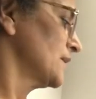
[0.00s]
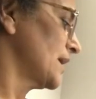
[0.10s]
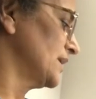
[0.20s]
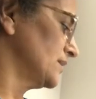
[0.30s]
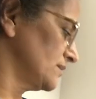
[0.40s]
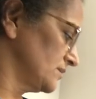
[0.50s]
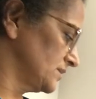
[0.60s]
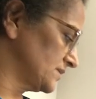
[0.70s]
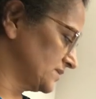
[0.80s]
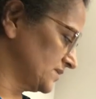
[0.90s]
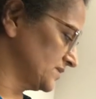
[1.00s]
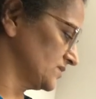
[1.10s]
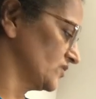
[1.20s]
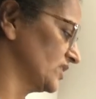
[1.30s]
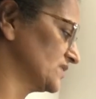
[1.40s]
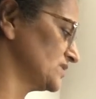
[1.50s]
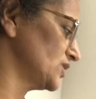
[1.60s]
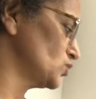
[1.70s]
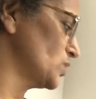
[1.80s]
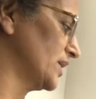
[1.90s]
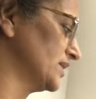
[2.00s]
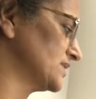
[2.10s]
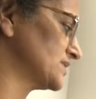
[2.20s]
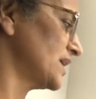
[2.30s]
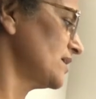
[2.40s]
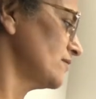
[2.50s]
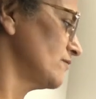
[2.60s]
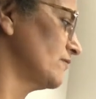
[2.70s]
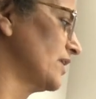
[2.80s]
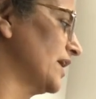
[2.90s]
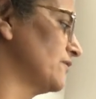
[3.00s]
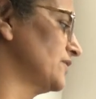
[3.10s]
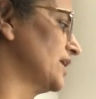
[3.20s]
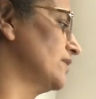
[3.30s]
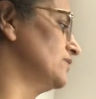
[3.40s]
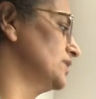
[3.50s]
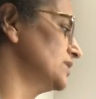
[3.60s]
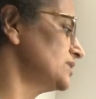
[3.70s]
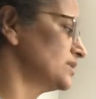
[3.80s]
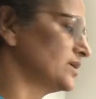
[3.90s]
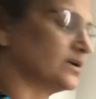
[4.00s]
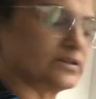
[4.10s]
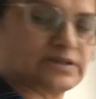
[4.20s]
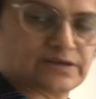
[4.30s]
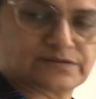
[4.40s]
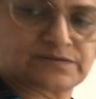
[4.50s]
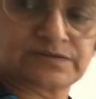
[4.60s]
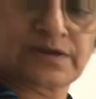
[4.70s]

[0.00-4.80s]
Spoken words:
And this is reasoning to understand why we have learned this.